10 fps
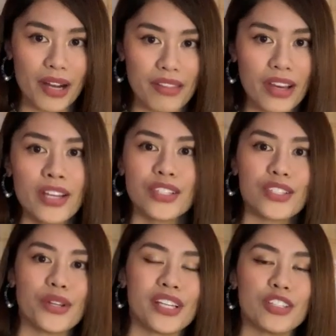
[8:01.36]
month.
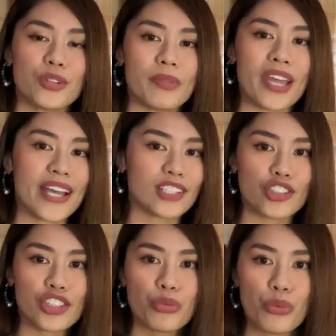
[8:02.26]
So you need to be
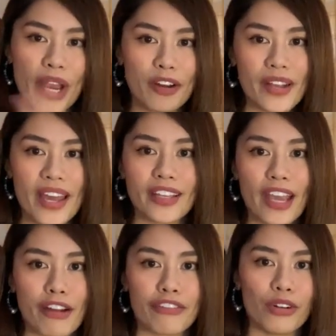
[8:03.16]
extra wary
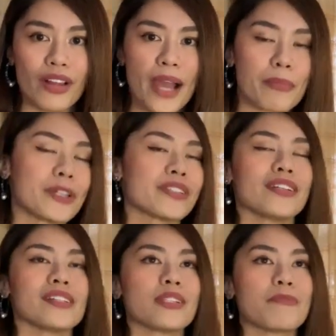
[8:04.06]
and careful. I
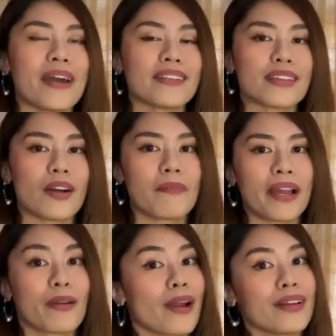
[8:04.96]
personally spend on
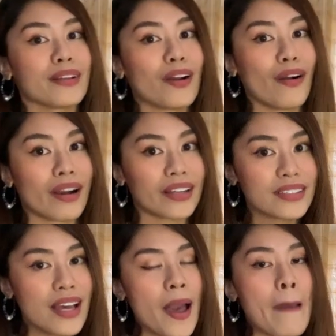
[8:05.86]
my credit card,
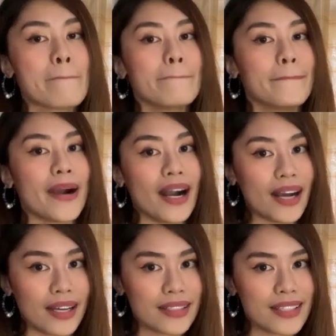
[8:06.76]

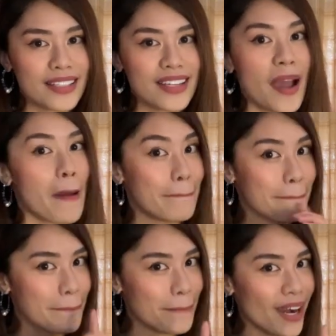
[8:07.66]
but
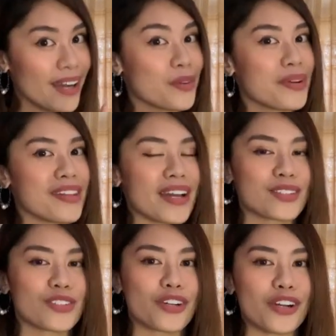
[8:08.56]
with the
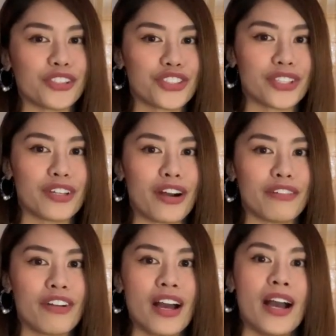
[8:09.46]
extra caution
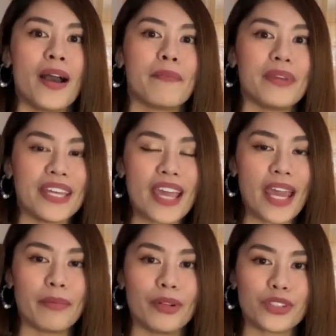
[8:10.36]
of being
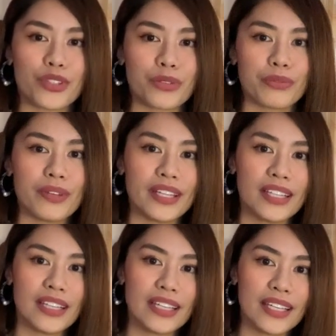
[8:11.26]
able to
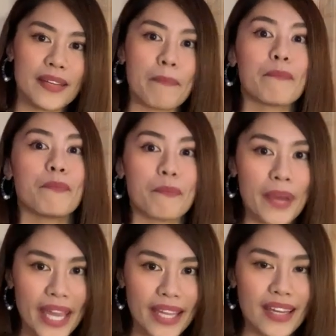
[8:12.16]
really
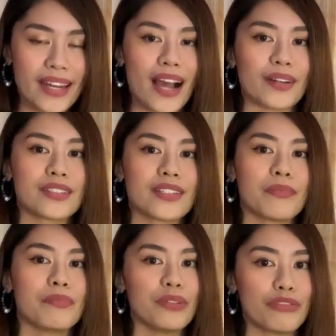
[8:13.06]
pay it out
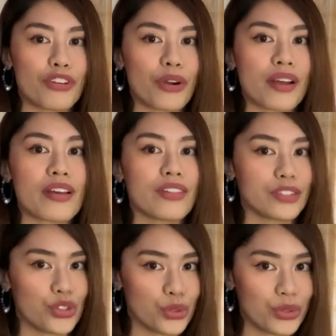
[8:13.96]
before
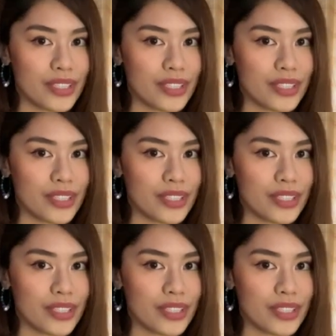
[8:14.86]
the due